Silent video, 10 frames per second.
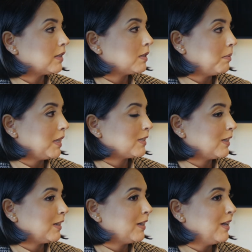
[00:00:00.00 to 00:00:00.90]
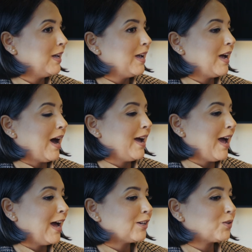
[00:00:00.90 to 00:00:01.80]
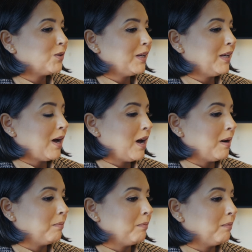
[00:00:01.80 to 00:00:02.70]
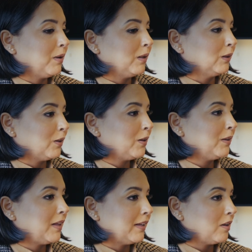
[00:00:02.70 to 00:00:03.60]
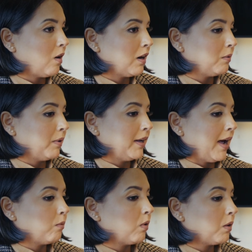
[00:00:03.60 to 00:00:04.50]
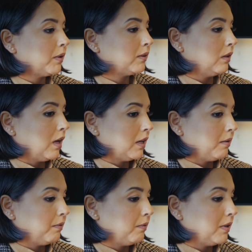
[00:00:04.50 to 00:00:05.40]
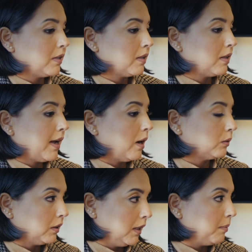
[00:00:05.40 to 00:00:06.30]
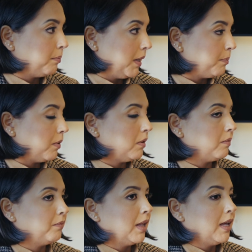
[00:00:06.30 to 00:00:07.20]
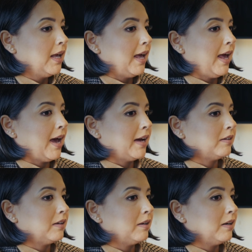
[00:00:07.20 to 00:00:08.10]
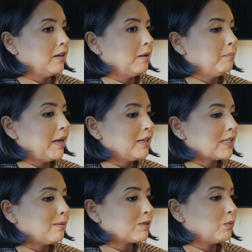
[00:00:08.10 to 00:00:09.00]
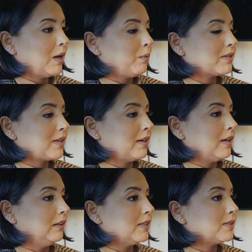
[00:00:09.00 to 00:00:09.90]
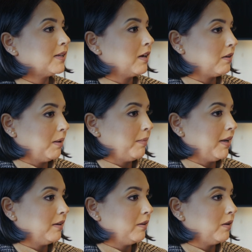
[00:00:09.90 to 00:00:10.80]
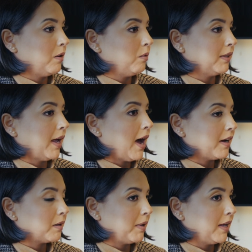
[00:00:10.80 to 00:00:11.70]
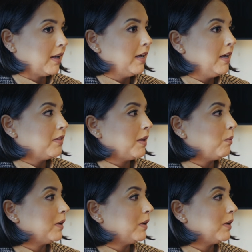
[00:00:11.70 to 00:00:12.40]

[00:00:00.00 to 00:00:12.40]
That's amazing. I actually learned that the hard way. I work with a lot of elderly people. Mm-hmm. And many times when I would send a listing agreement, when they hire me, they